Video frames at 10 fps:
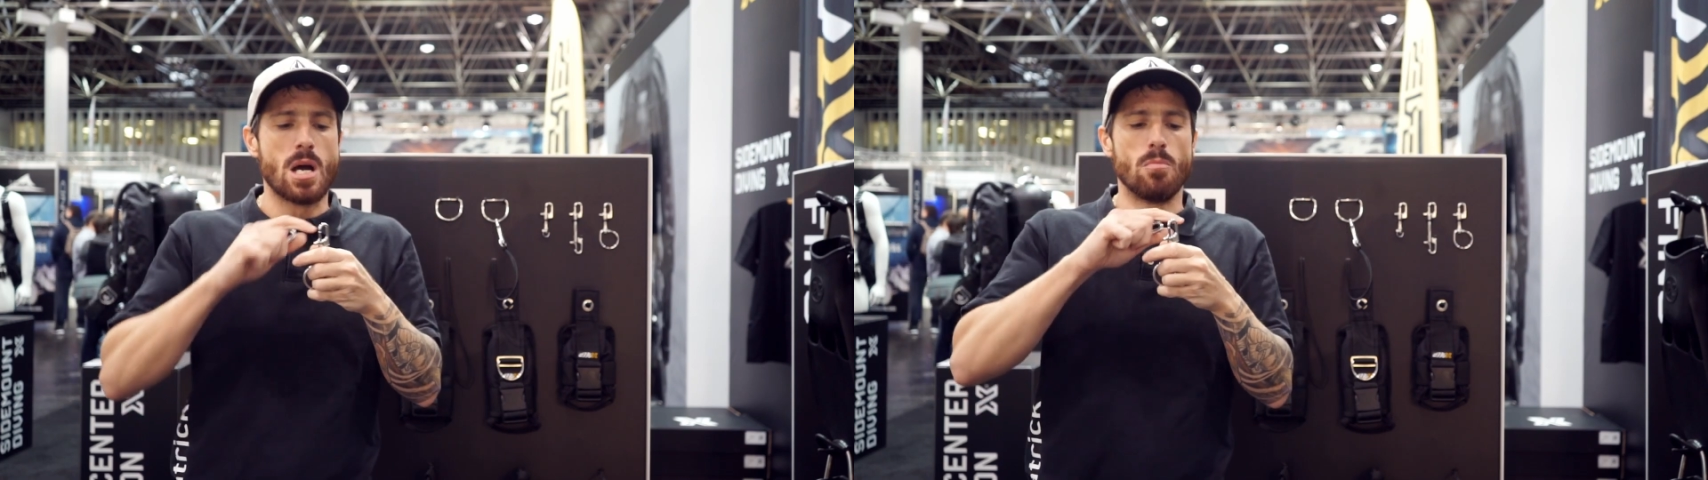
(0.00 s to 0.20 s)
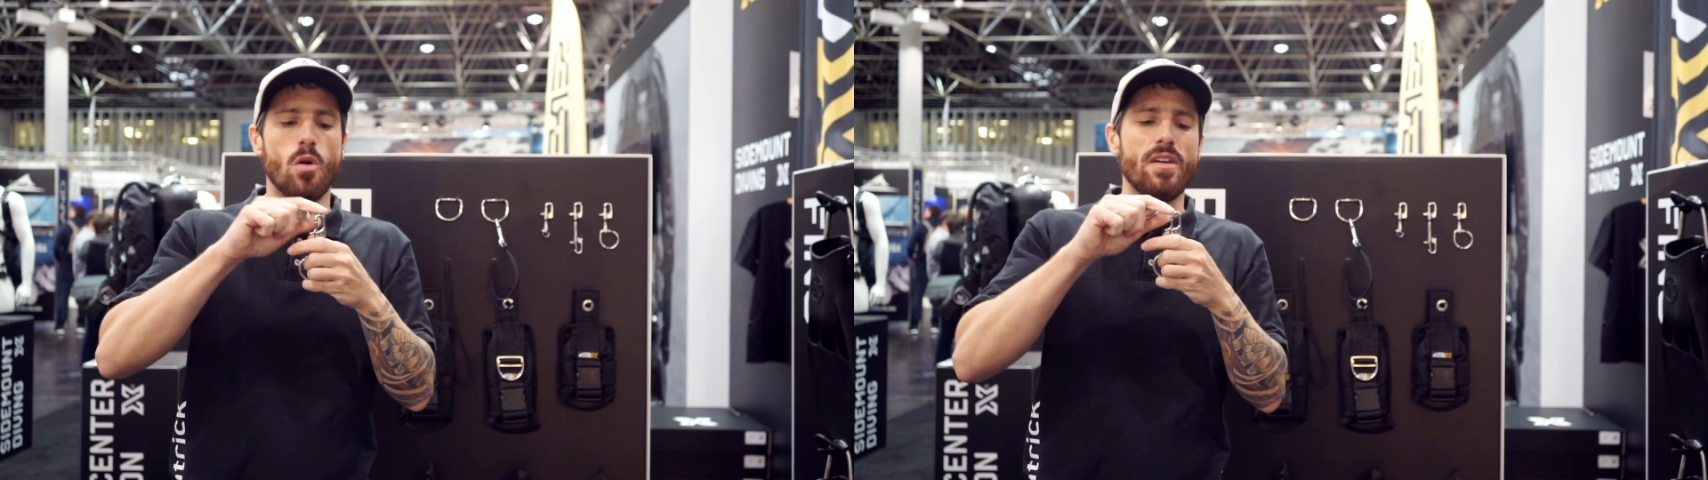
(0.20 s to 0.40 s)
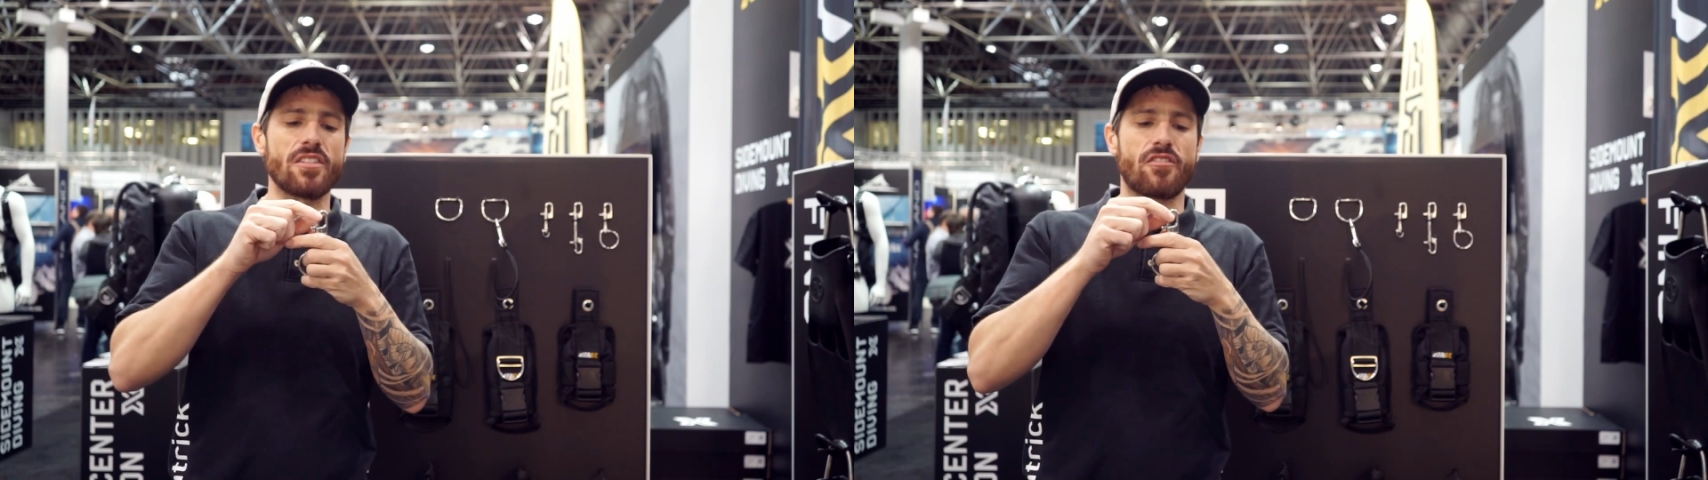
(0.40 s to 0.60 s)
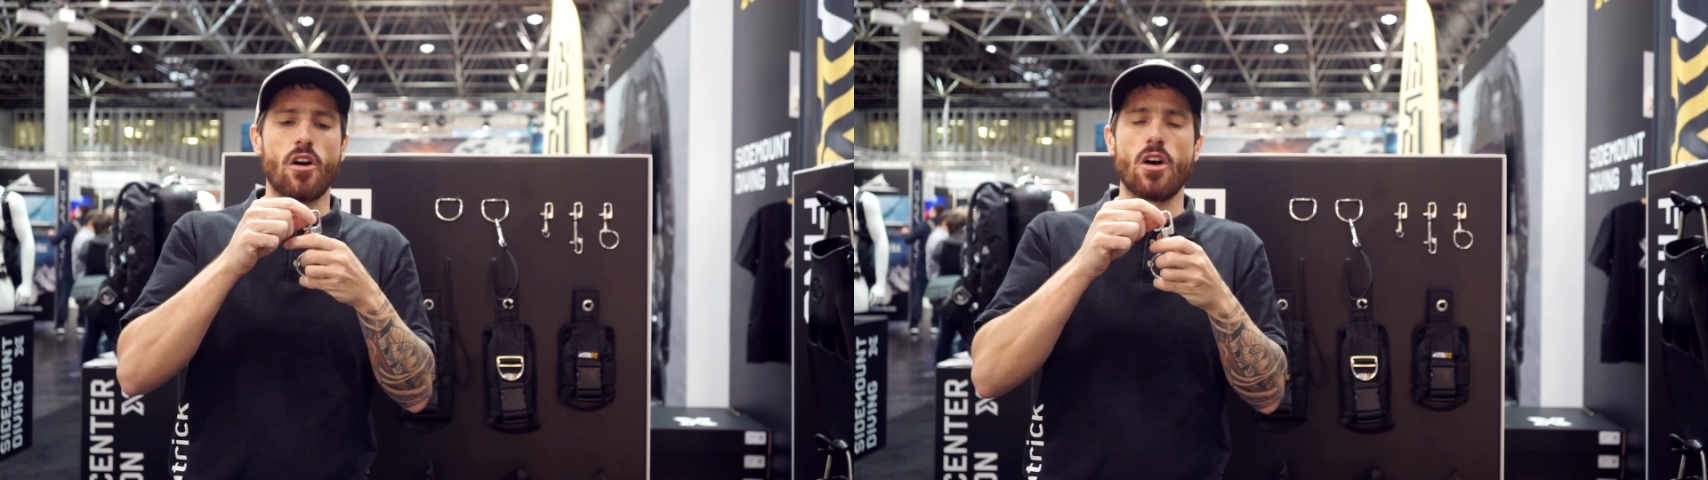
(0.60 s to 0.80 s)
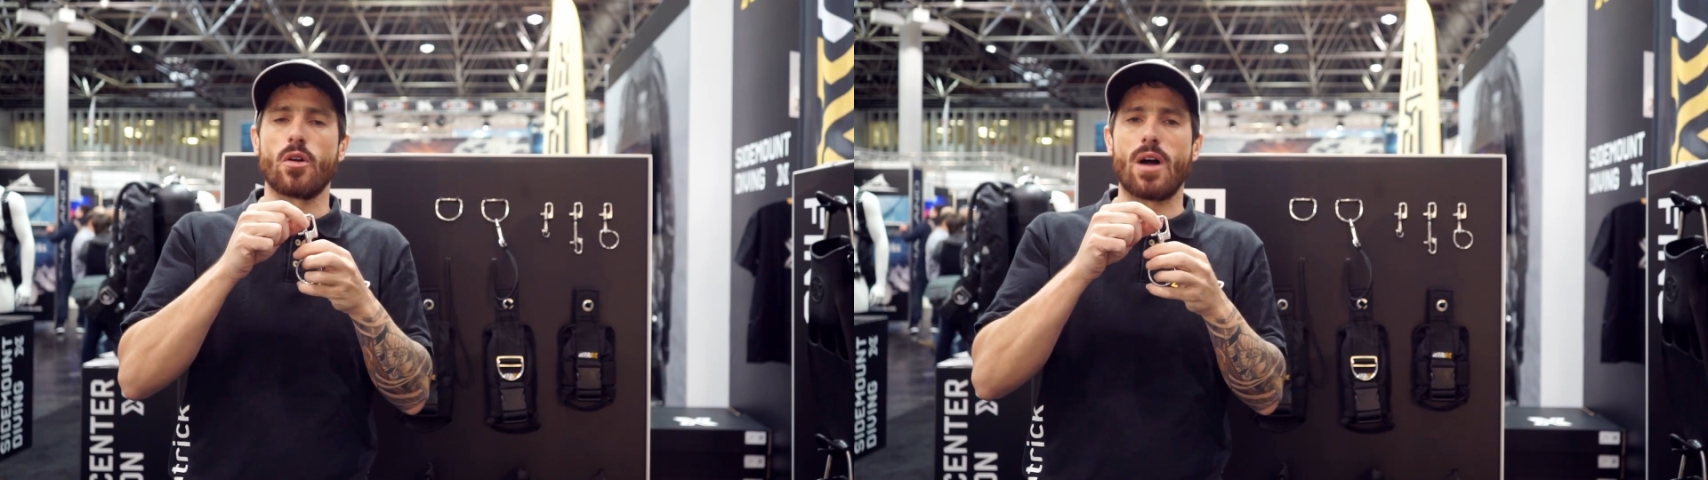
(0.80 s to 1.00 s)
Moving
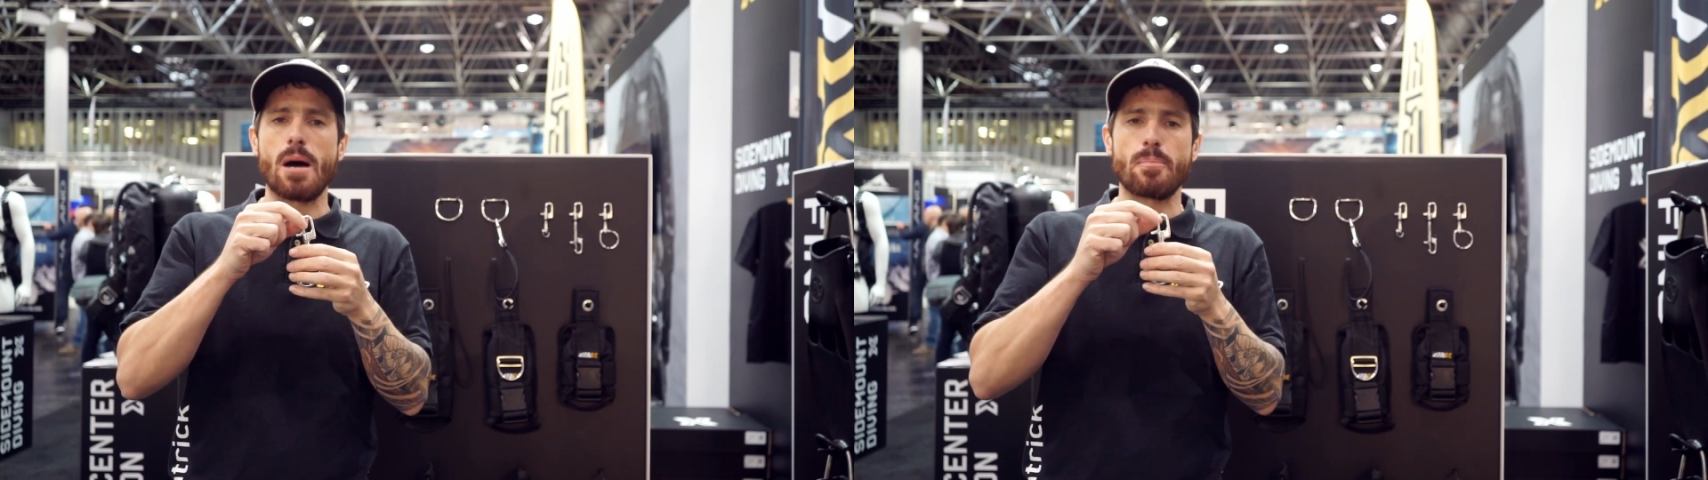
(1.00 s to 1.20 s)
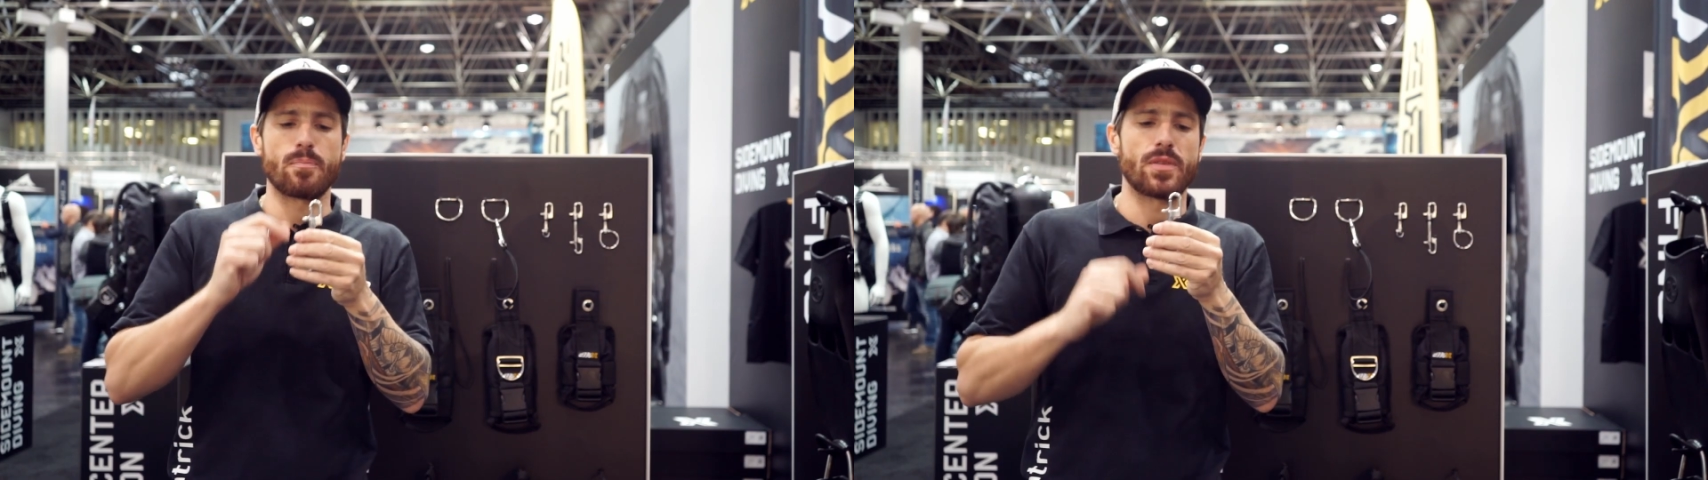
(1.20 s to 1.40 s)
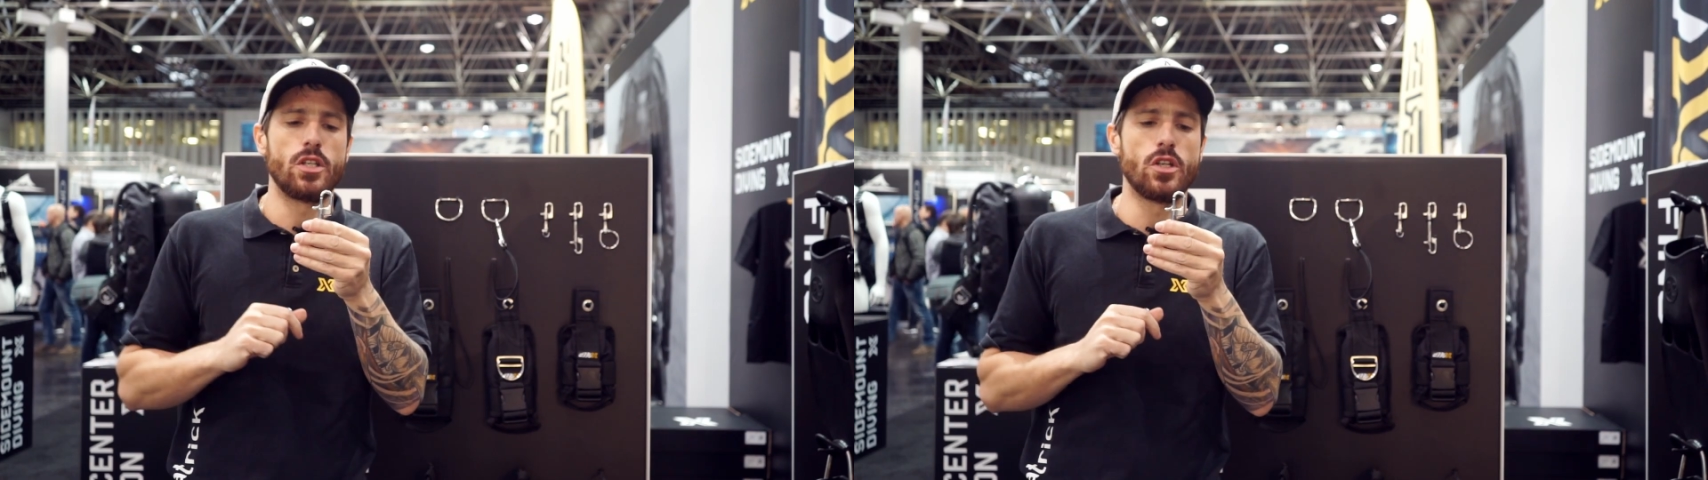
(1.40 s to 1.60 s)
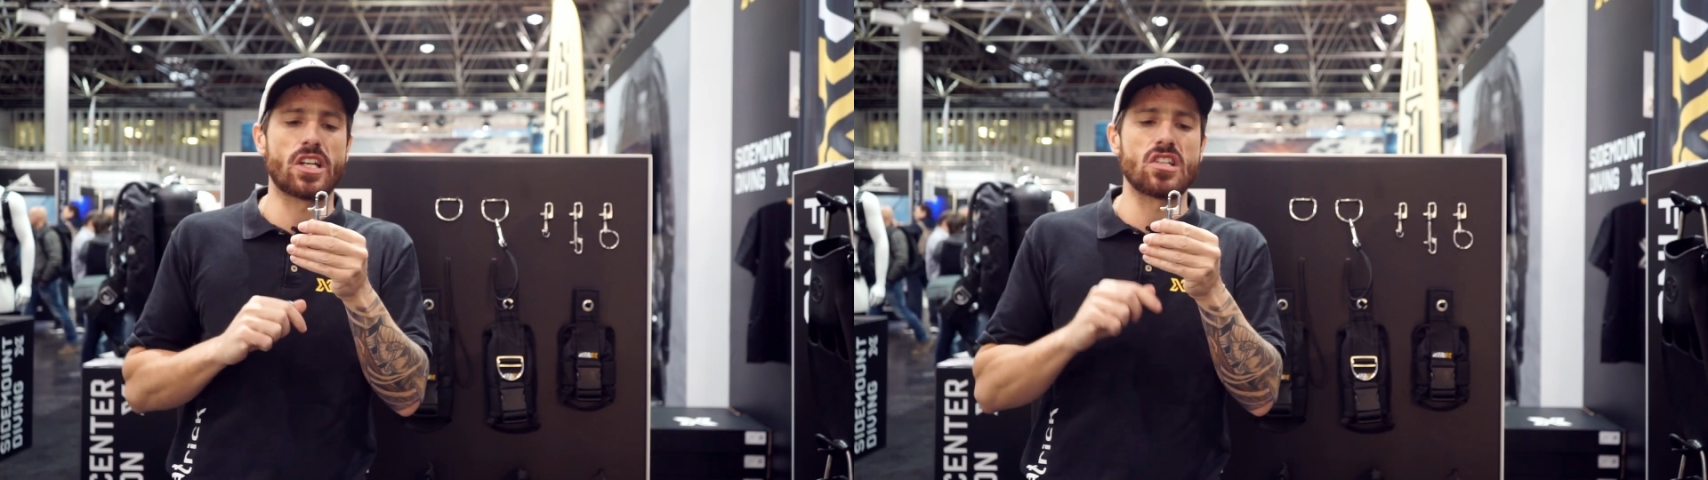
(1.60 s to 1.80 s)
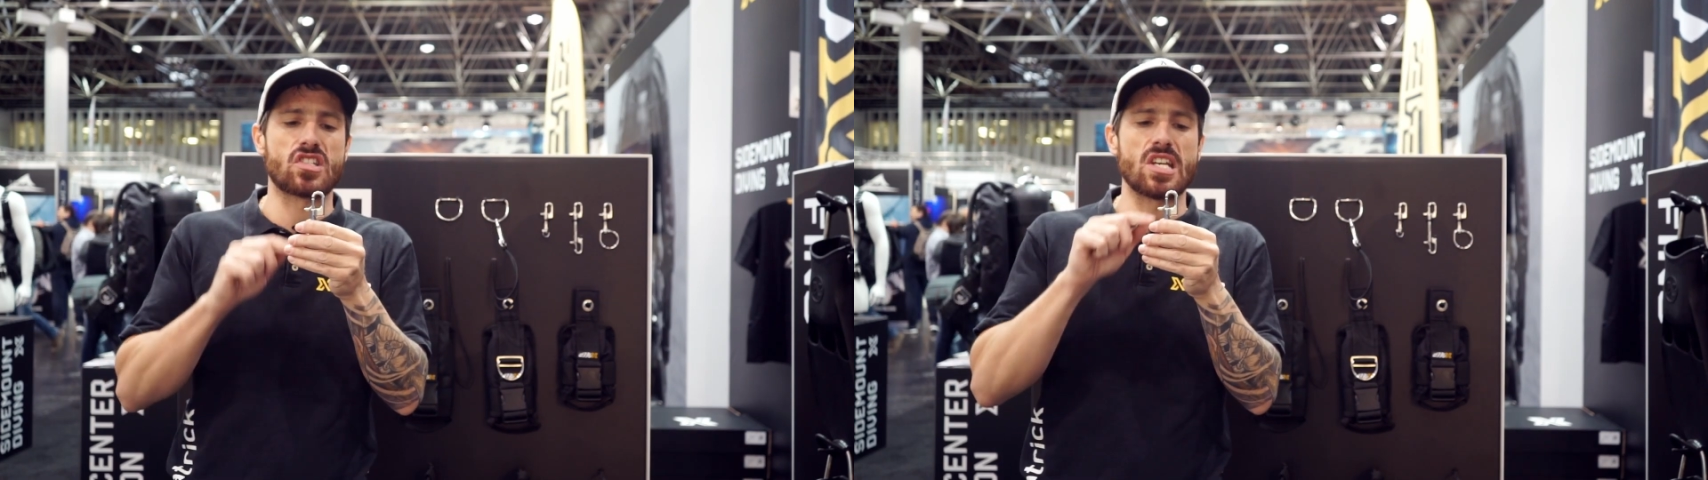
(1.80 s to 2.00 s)
further up, you
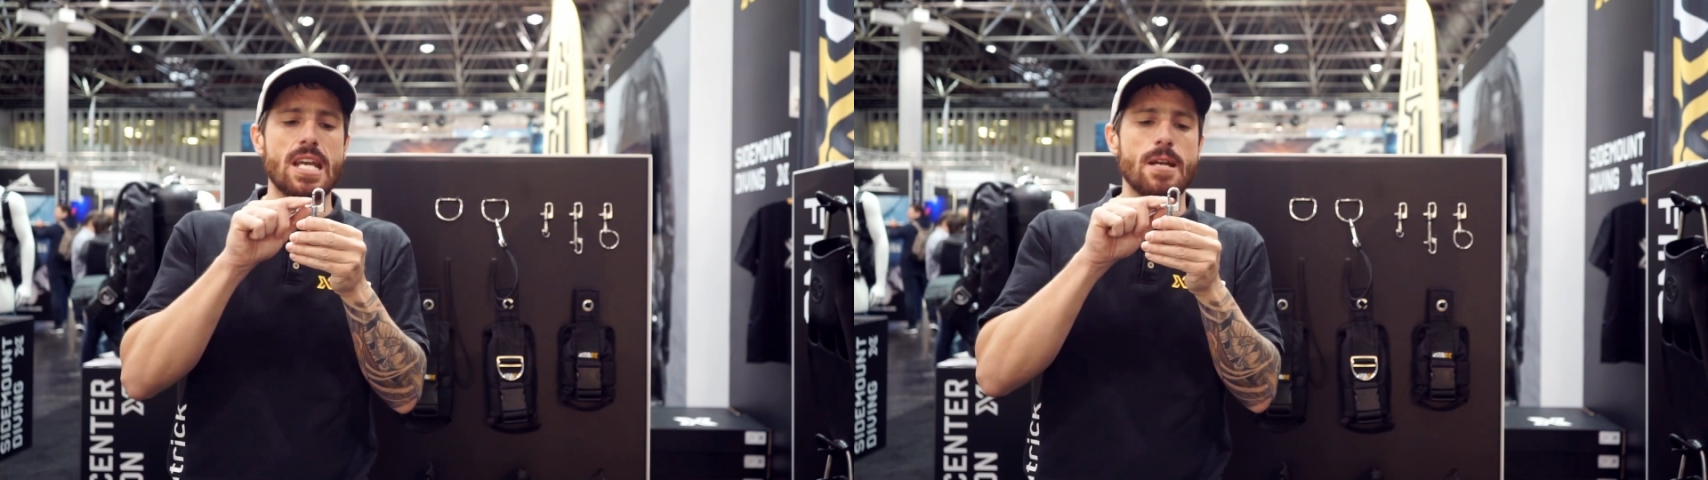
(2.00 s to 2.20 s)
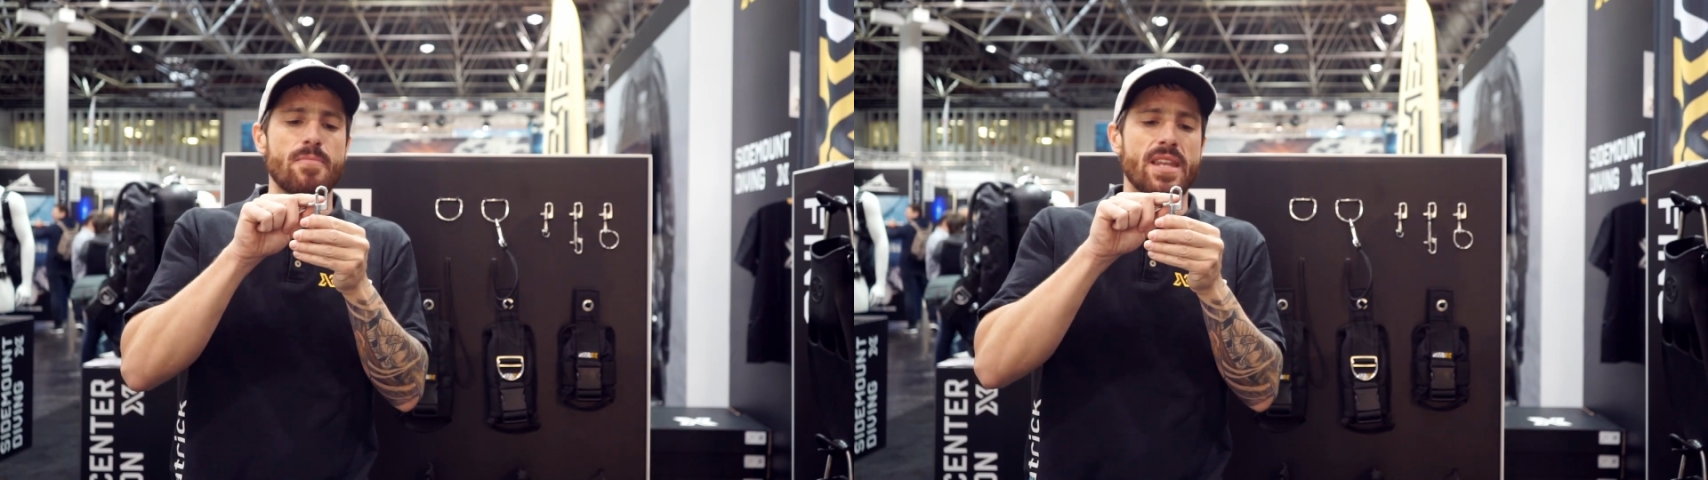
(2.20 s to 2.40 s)
can see